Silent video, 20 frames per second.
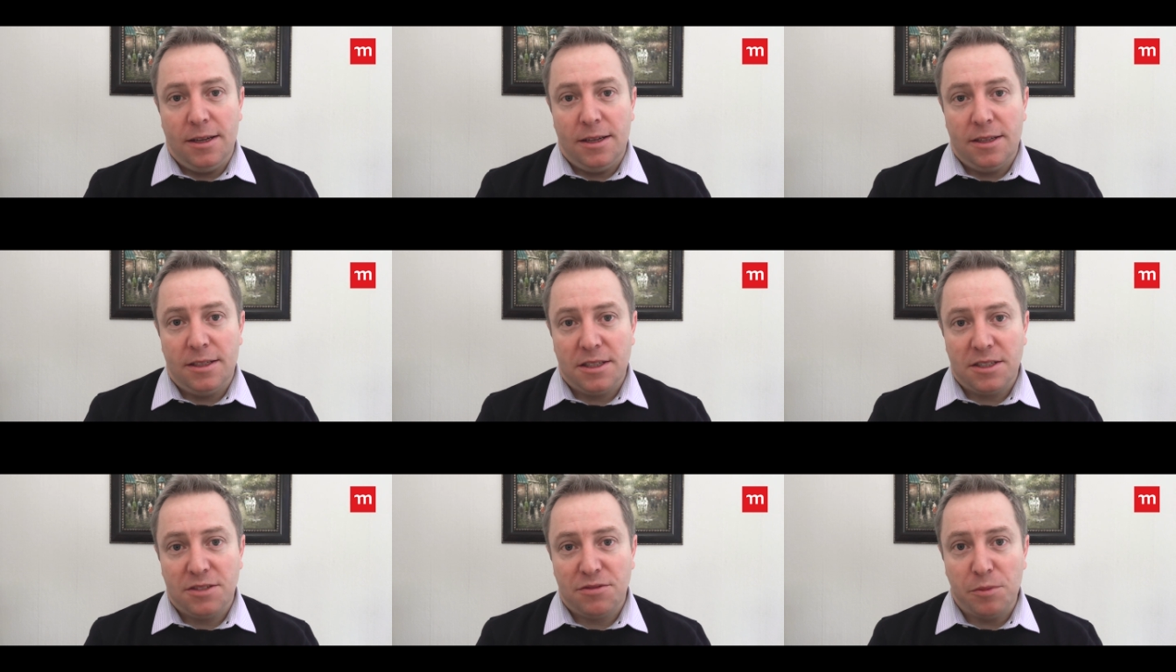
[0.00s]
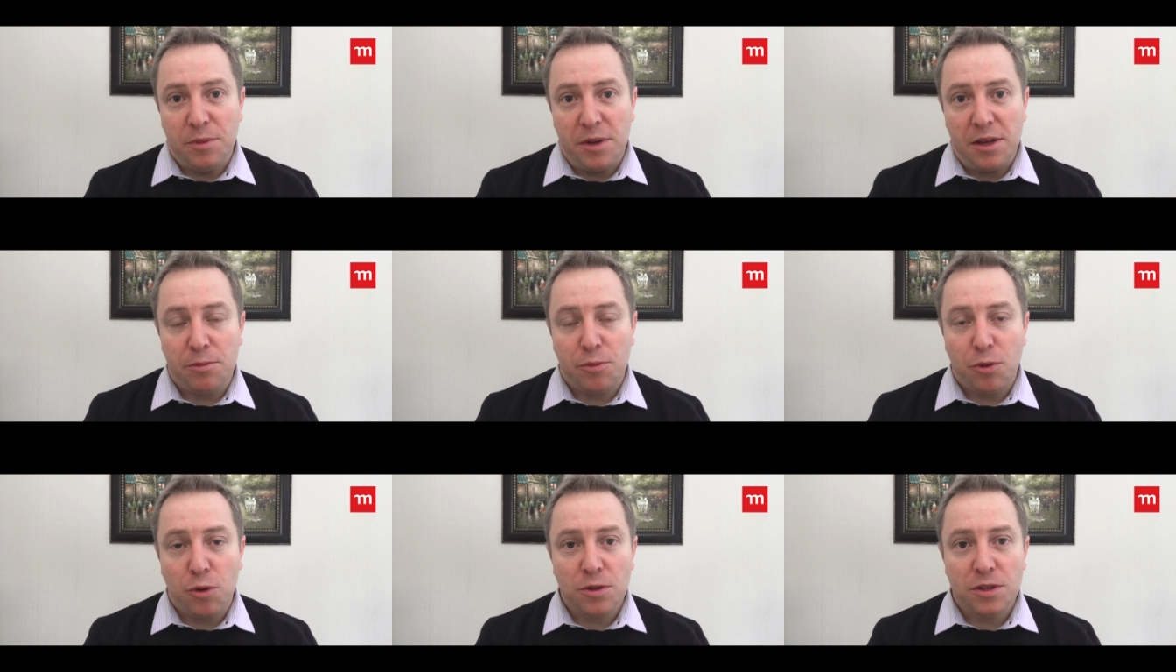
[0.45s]
It is for me
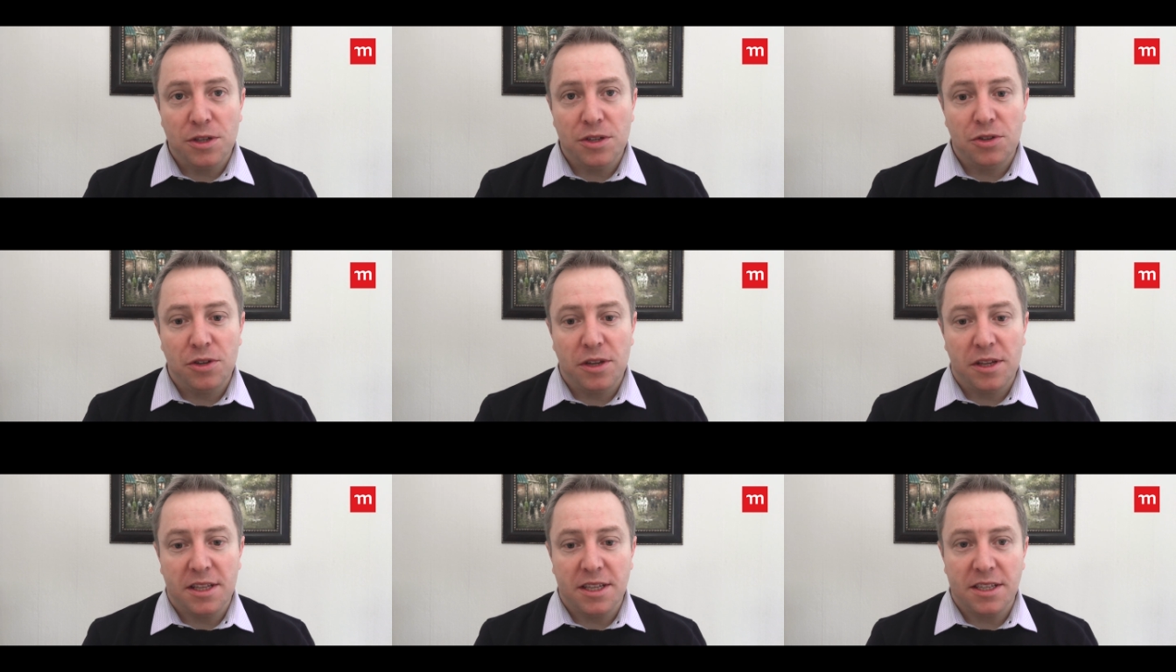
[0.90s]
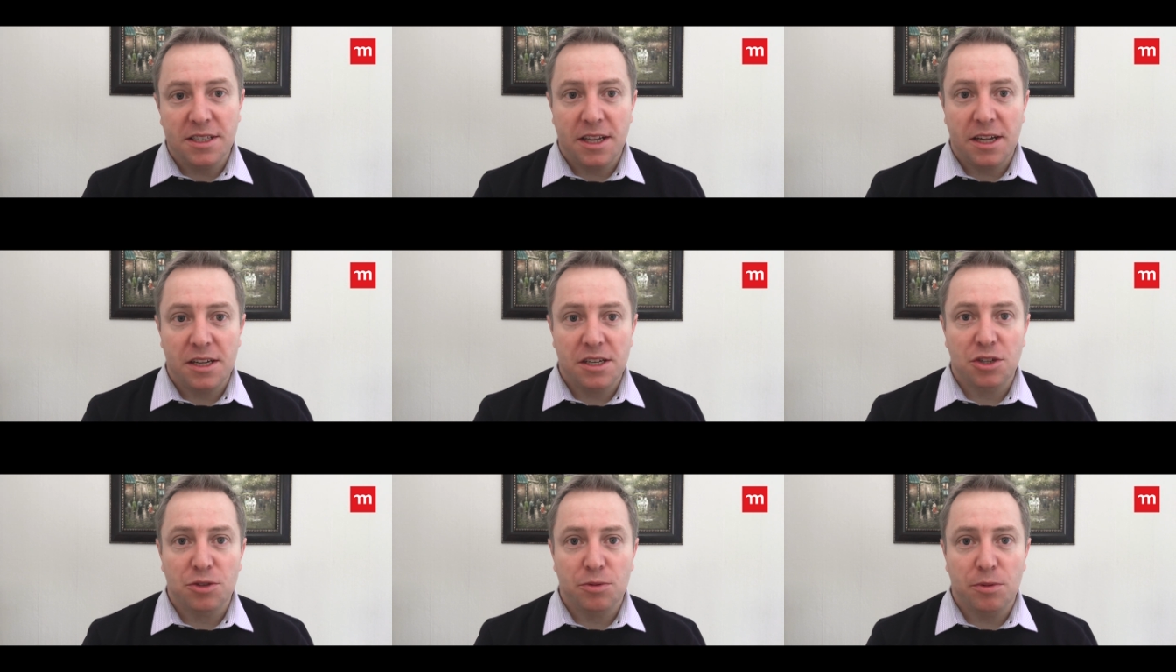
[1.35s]
important to, at this
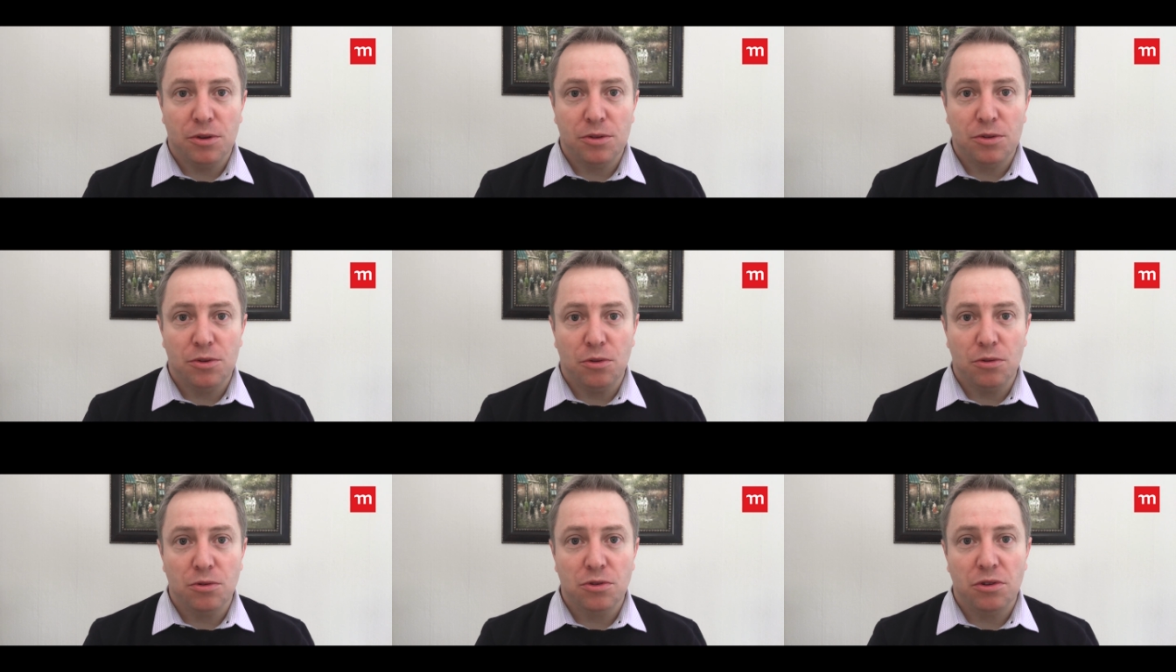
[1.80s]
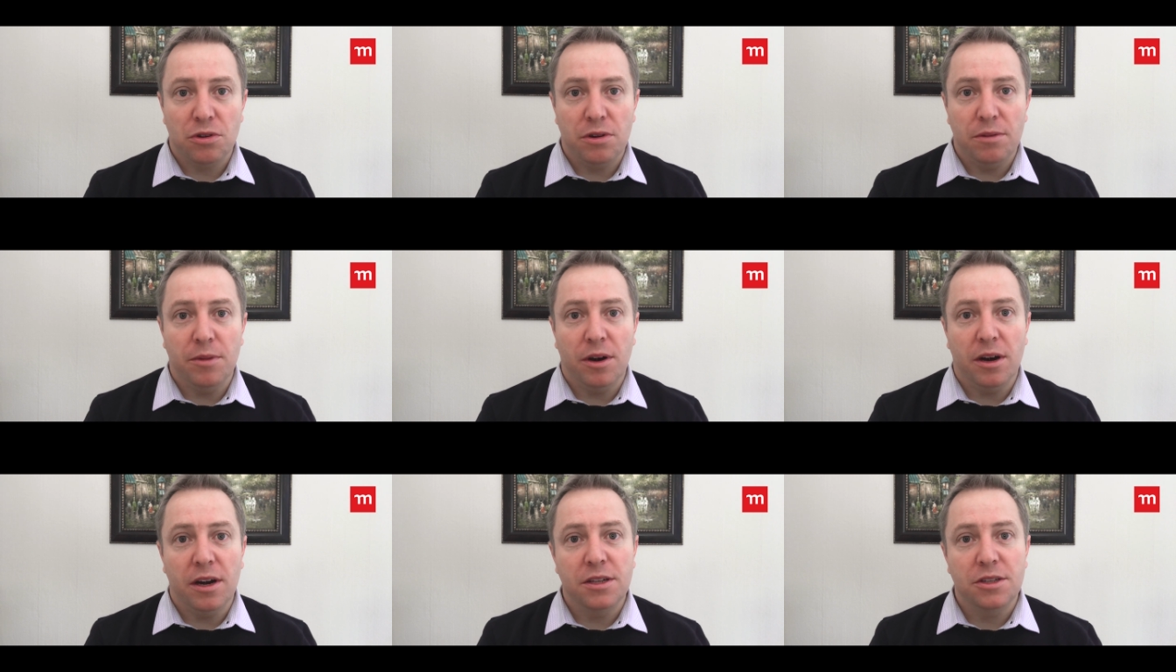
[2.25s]
stage as well to also
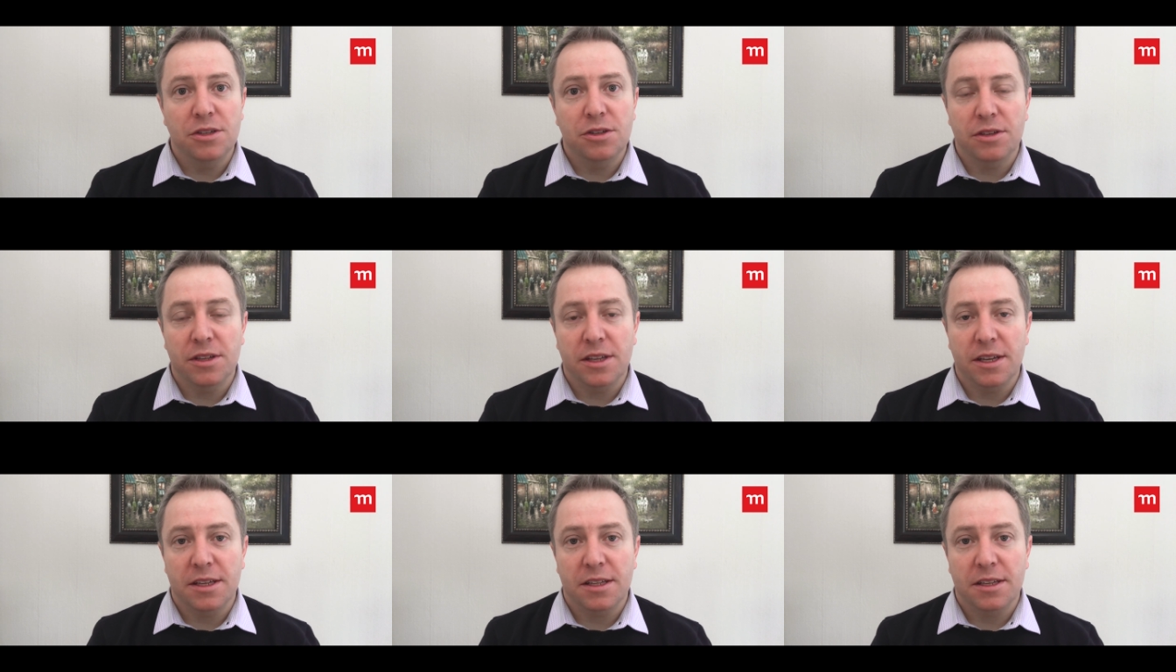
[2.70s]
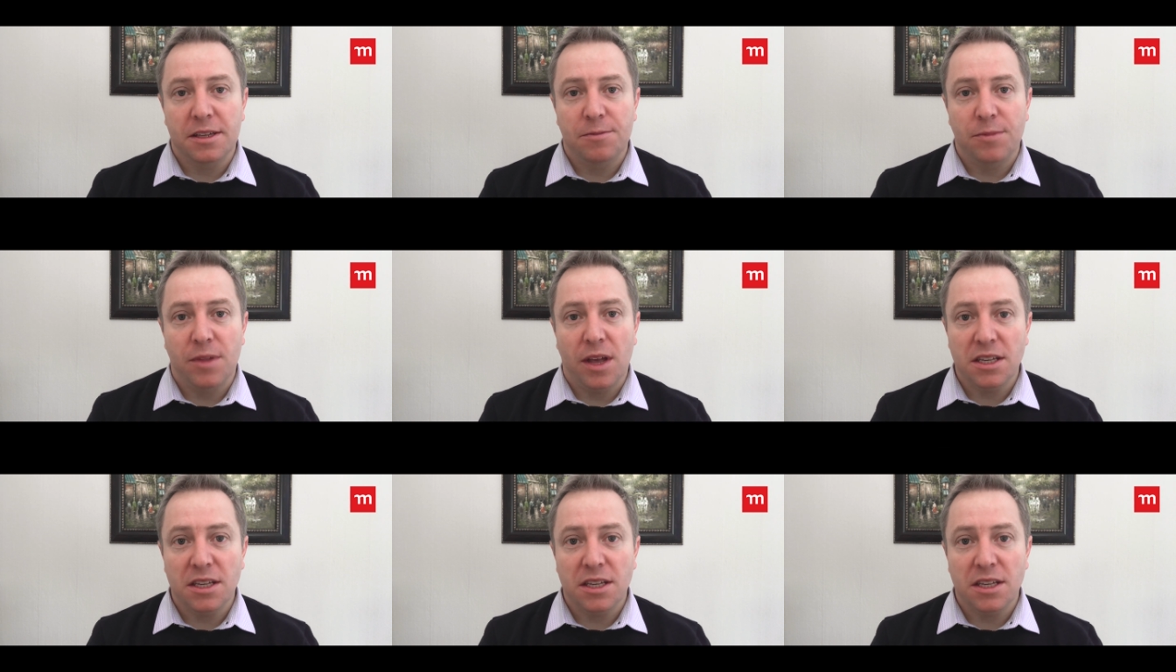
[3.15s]
remind you that